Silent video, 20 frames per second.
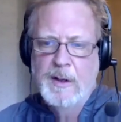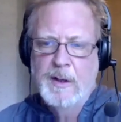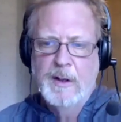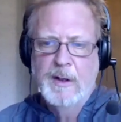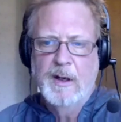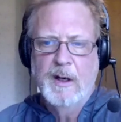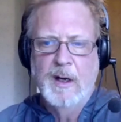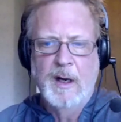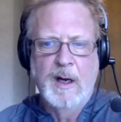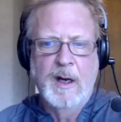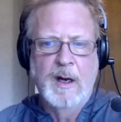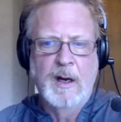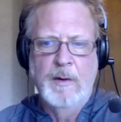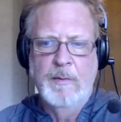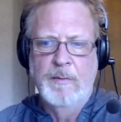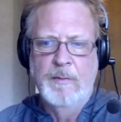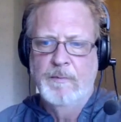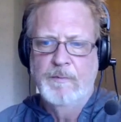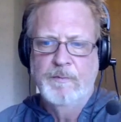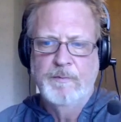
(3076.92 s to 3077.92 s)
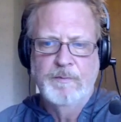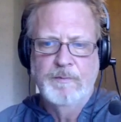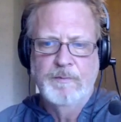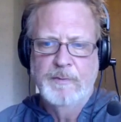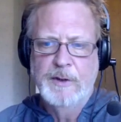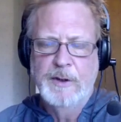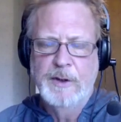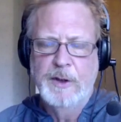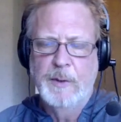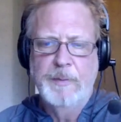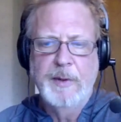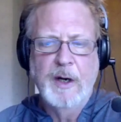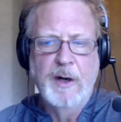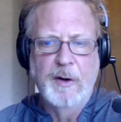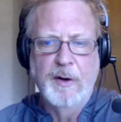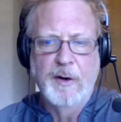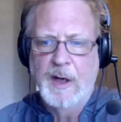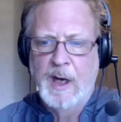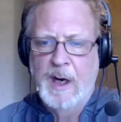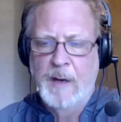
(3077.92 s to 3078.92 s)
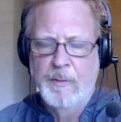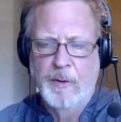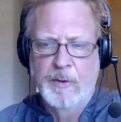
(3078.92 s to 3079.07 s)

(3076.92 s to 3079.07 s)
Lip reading: paradigm,